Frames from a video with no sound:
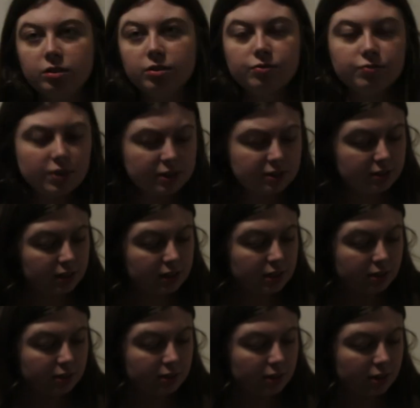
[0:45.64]
So firstly
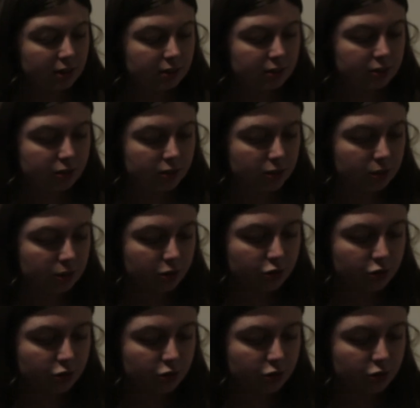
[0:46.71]
I'd like to